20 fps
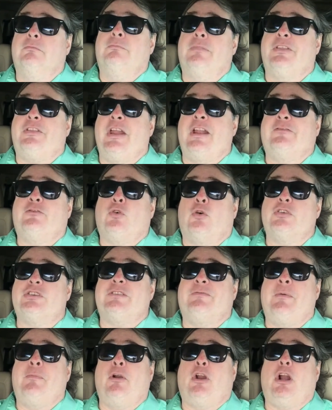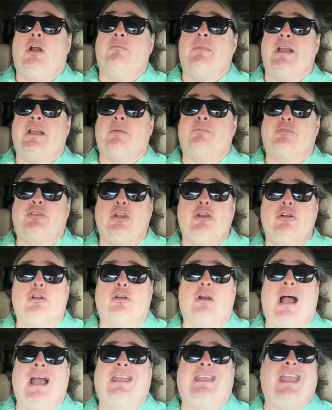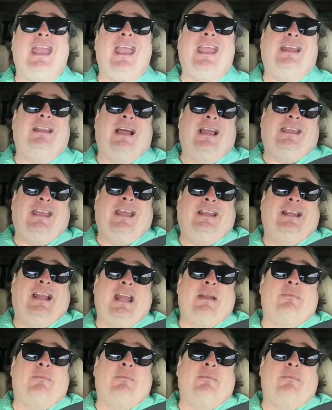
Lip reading: But then, of course, if I put it on my computer, I can't let